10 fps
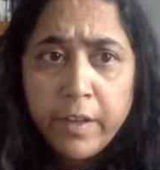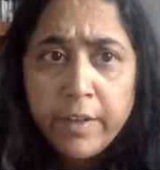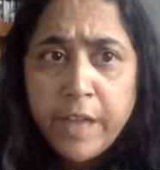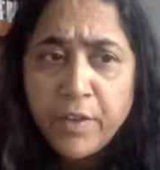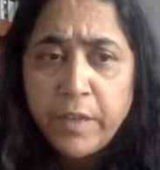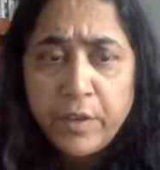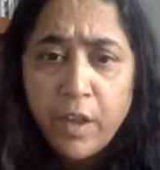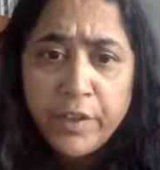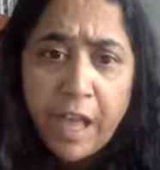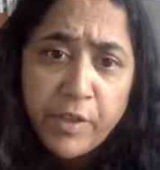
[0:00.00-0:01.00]
to
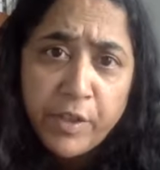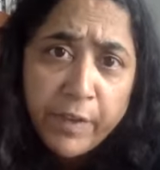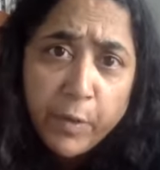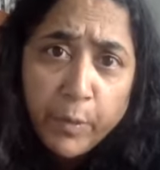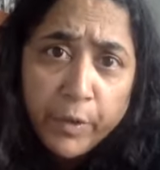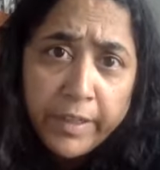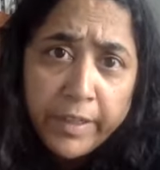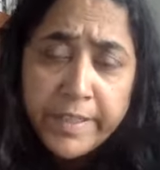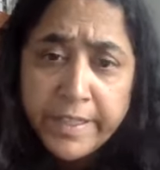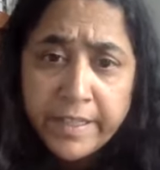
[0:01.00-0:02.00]
actually acknowledge how
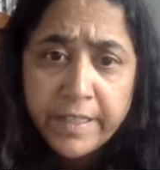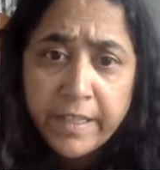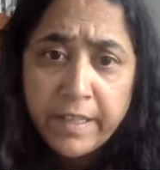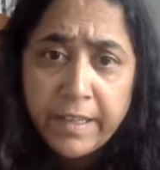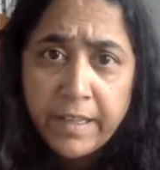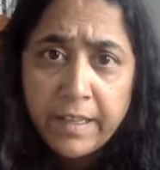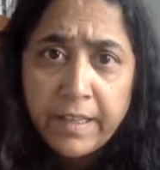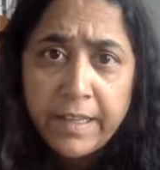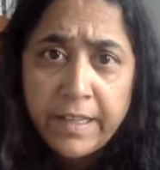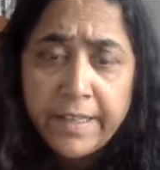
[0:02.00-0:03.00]
much of our work
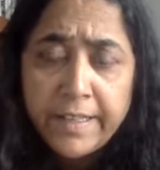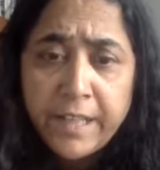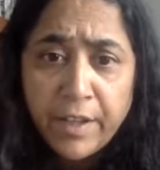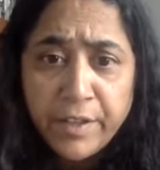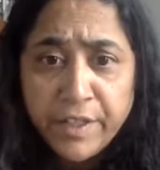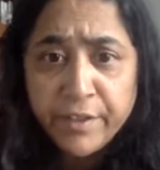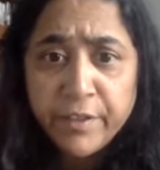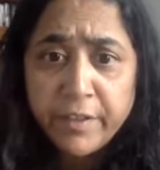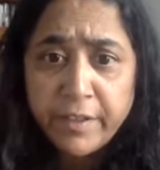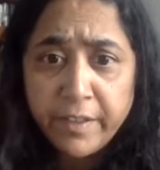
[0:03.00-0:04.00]
is
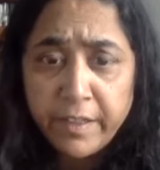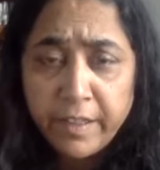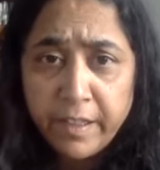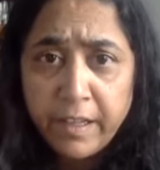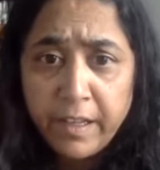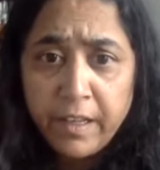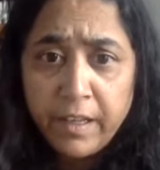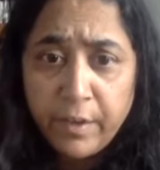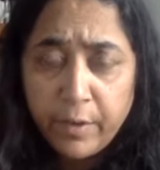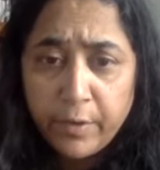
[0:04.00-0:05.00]
uncertain,
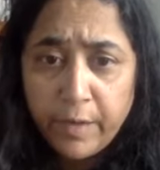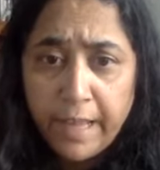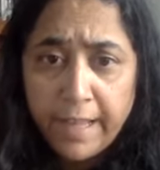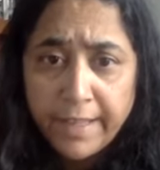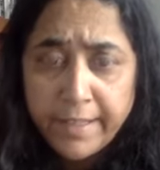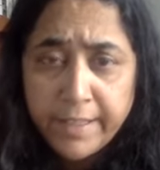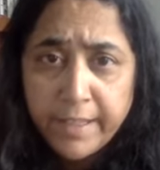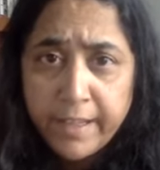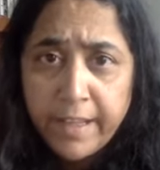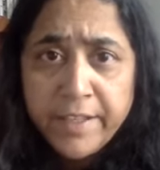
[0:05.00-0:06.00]
and it
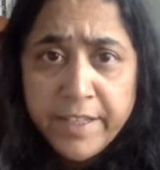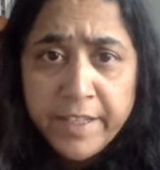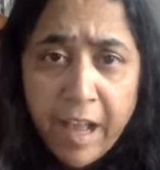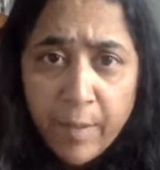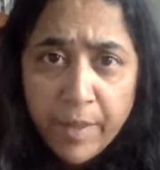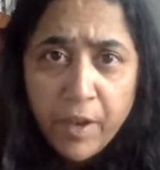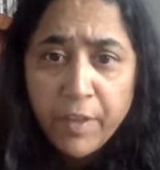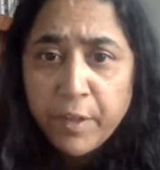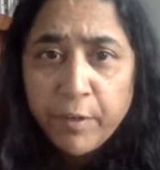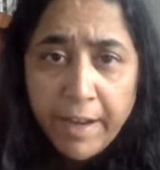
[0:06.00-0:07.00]
doesn't help that all the
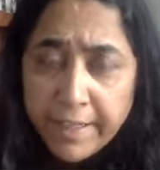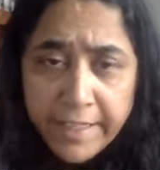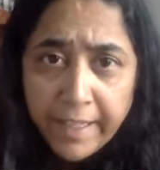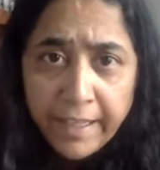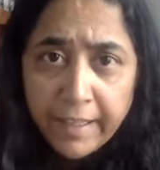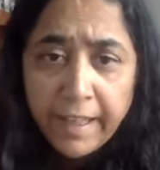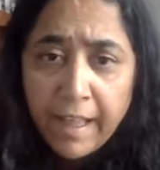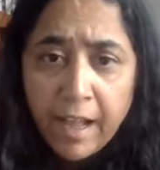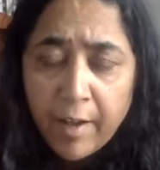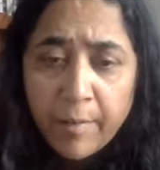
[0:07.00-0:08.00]
granting
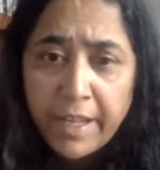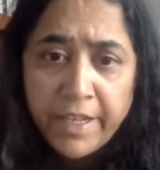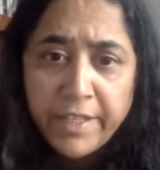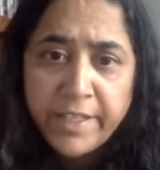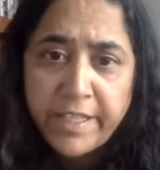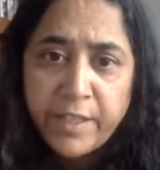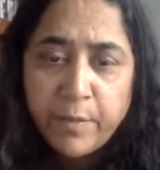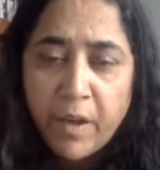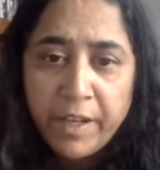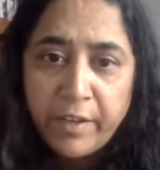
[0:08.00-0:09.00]
agencies want you
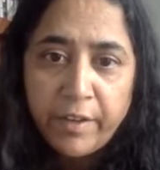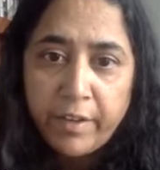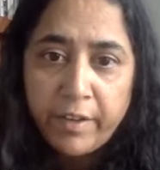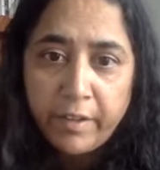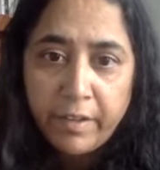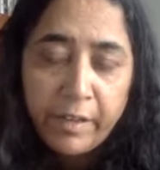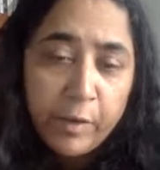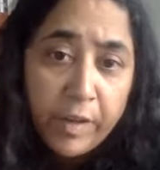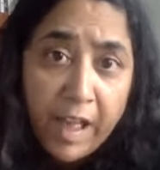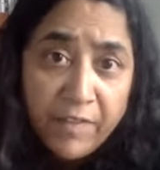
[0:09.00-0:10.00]
to, you have
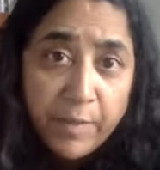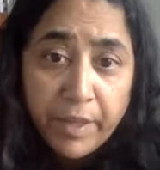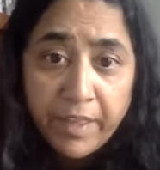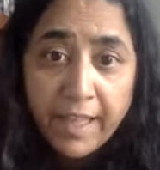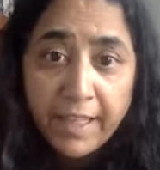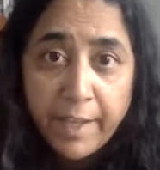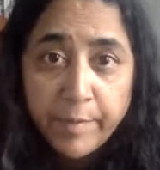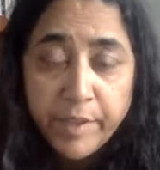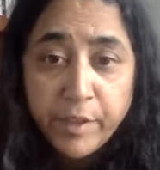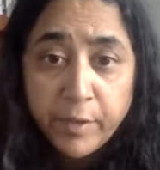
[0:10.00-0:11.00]
to play that game
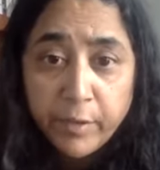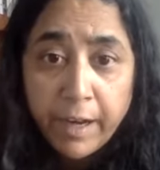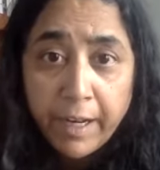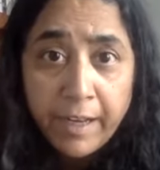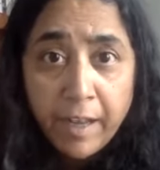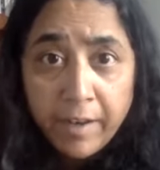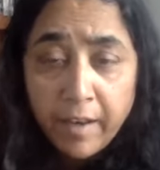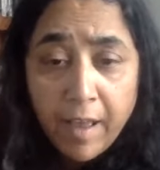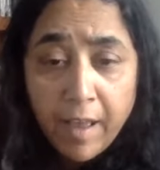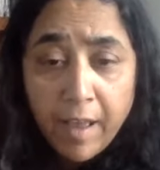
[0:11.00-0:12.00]
too, right? And
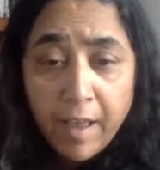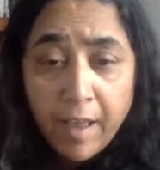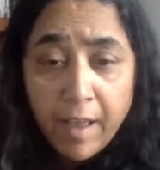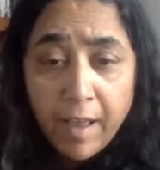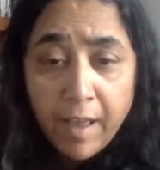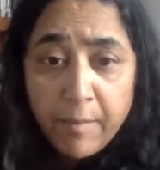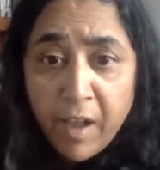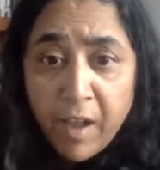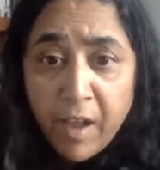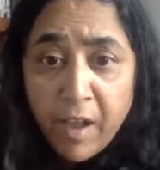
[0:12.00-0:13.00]
I'm not,